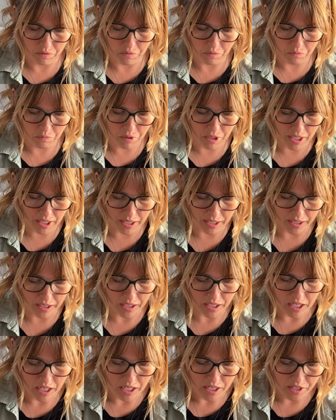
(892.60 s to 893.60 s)
we're gonna
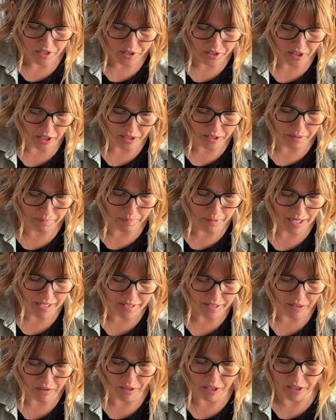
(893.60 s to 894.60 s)
start to press
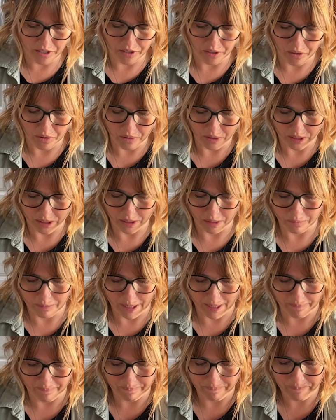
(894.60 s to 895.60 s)
out our dough a little bit.